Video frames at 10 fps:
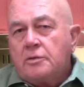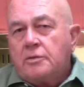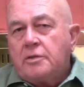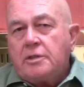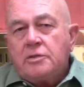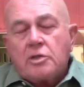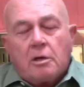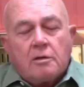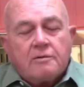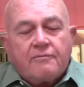these
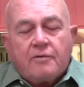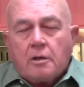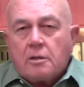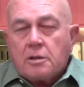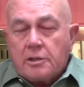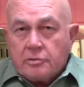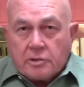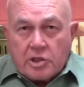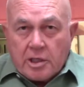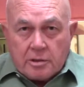all fall under a
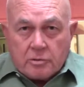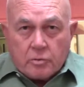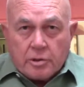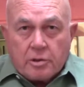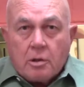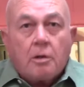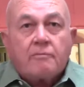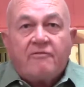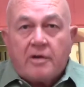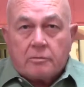category called
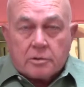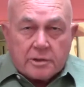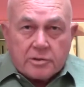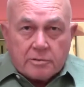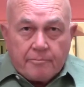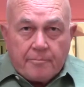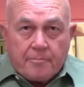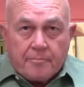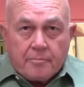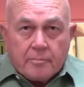federalism.
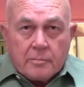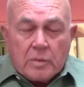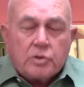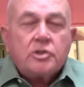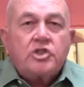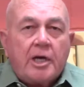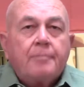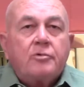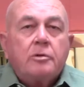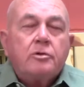There's a
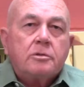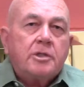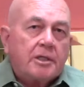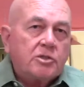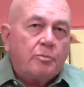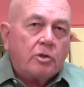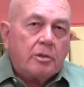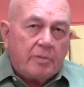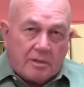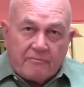chapter in your textbook
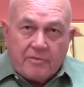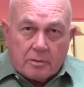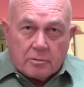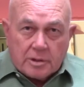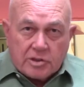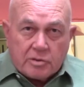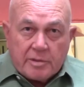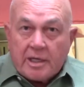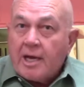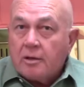about federalism
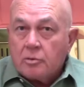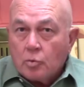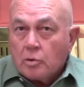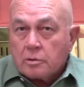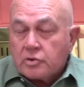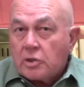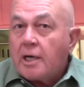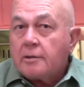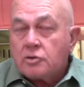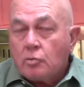and how it works, and
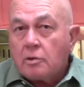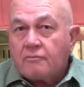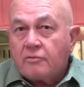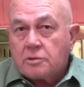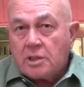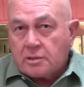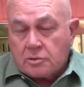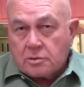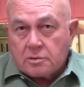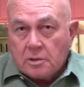how it's worked for
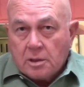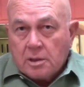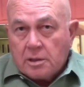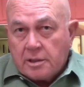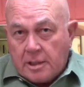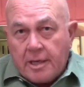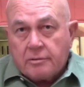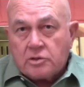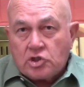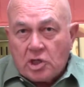Texas, and how
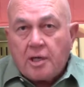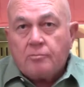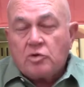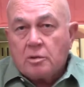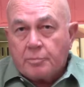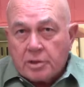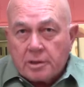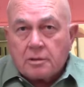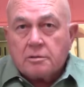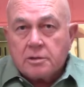it's shaped the
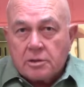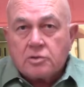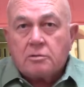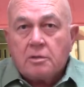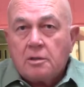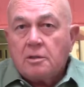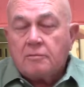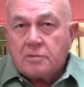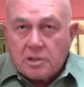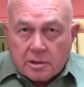political history
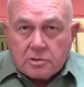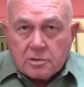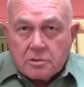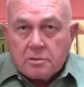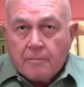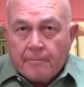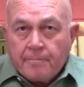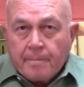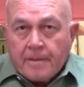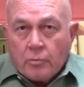of Texas.
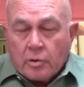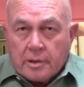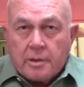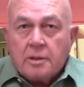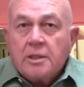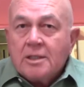We're going to